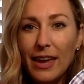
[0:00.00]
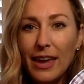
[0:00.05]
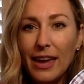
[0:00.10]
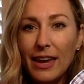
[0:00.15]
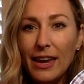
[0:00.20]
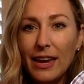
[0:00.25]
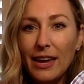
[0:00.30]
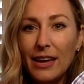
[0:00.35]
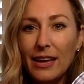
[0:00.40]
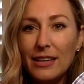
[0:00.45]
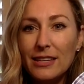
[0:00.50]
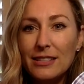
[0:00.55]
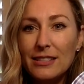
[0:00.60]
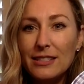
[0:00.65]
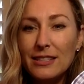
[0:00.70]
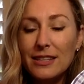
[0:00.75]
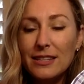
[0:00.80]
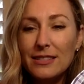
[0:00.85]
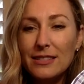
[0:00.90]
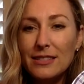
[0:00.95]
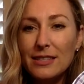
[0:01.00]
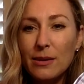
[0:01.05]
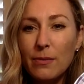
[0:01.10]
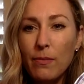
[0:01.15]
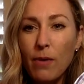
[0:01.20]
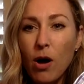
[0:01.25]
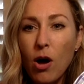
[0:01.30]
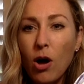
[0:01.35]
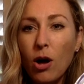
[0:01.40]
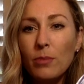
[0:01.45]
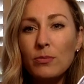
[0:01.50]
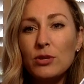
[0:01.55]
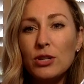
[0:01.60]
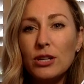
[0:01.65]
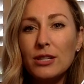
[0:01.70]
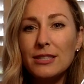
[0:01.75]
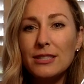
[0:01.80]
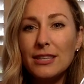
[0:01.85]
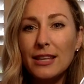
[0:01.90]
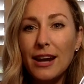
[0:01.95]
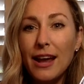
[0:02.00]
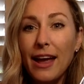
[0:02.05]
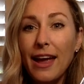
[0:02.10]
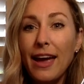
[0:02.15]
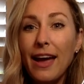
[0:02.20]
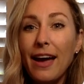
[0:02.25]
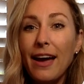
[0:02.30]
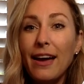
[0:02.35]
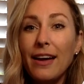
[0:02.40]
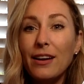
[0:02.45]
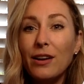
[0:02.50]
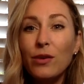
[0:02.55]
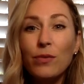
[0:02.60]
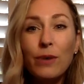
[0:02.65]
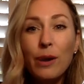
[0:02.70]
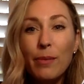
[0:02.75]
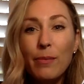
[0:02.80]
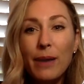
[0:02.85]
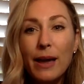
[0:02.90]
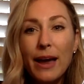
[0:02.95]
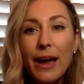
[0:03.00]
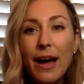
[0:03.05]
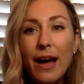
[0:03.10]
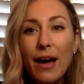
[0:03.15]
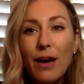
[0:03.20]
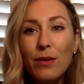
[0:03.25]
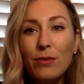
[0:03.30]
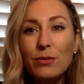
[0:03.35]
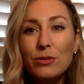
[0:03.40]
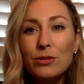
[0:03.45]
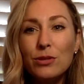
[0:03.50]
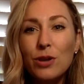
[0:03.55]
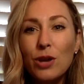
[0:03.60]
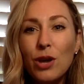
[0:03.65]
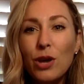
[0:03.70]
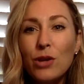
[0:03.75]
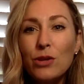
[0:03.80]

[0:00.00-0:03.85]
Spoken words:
and some objects that I had around my house